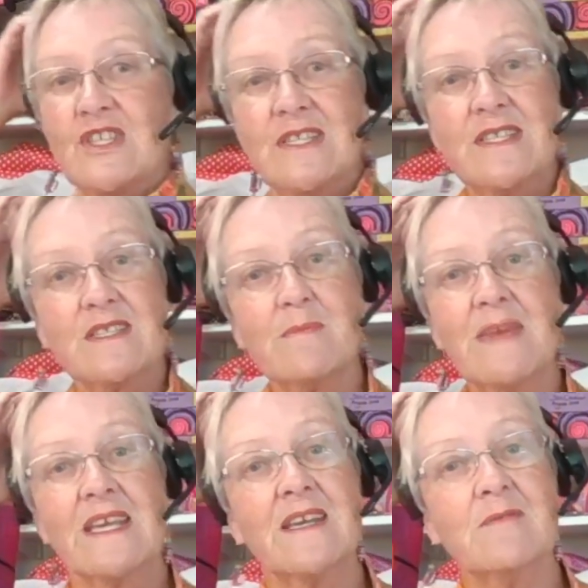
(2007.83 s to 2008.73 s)
easier to
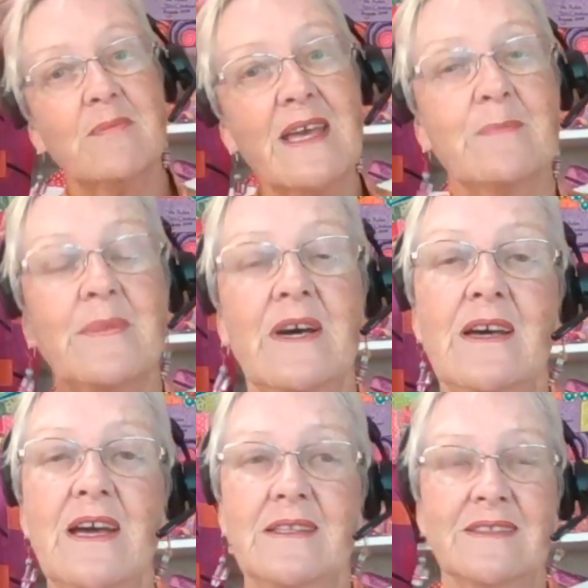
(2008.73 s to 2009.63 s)
make it in paper
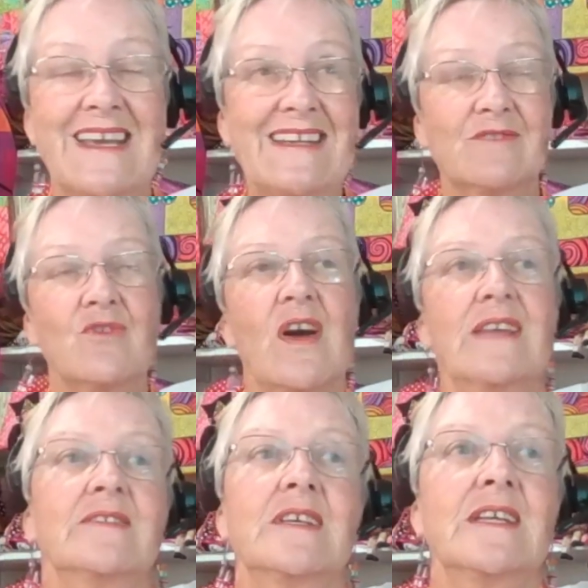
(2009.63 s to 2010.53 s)
and get it right
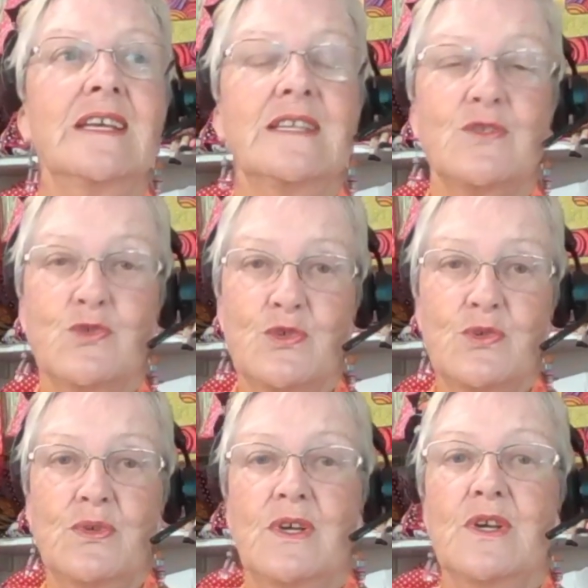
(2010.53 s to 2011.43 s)
than it is
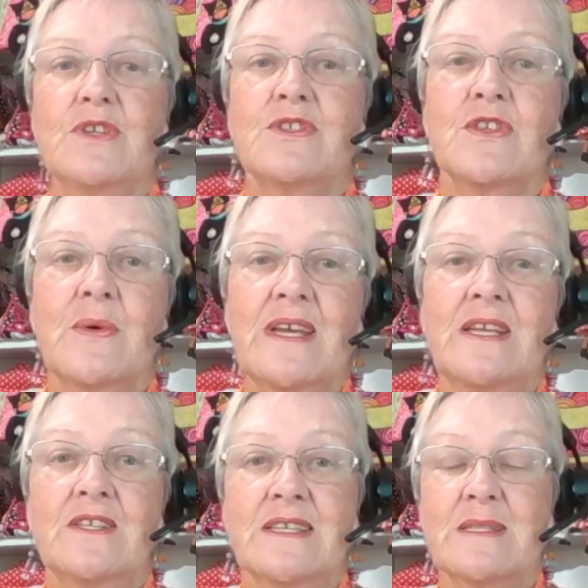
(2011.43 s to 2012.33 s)
to sew it
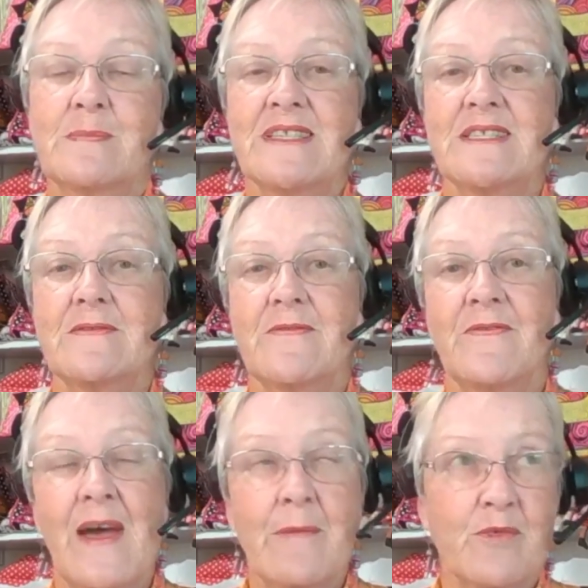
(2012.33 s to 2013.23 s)
in expensive
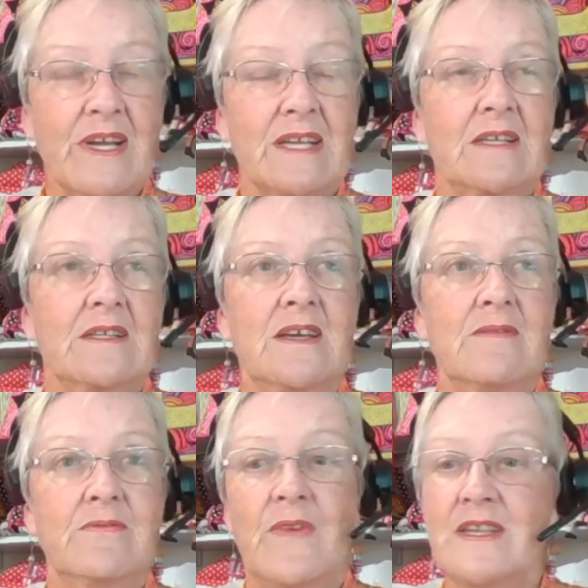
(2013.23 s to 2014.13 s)
fabric
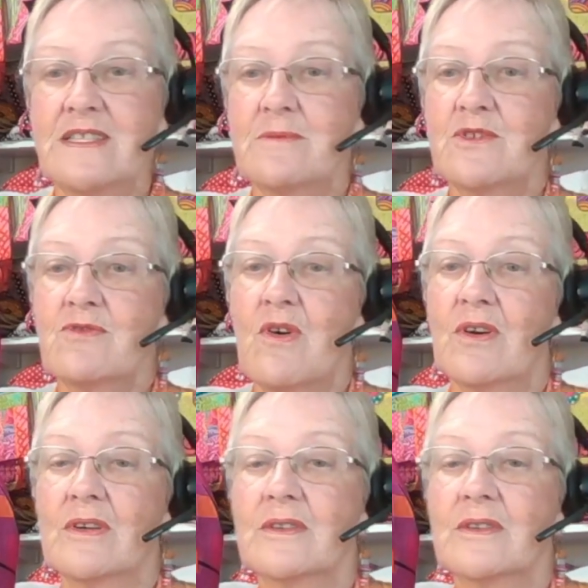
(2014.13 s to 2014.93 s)
and find it was wrong.